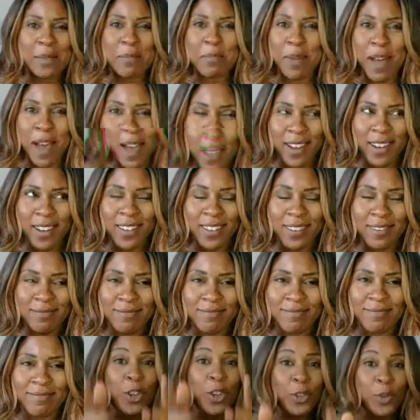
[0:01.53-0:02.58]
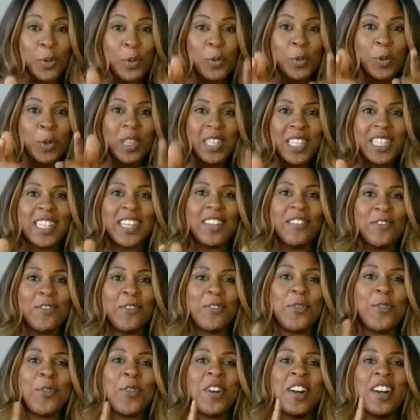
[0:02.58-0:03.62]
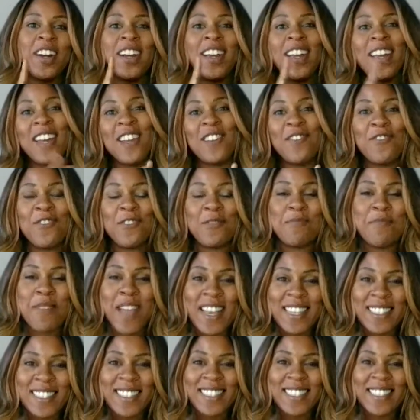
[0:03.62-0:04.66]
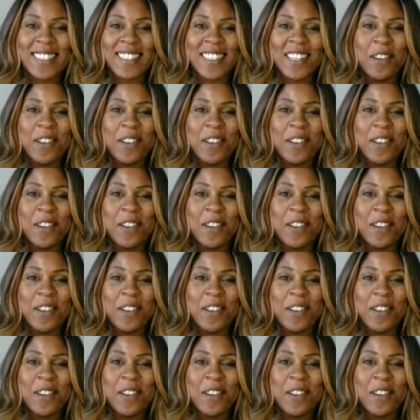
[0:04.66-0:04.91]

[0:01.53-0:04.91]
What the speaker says: buyer? Are you looking for information,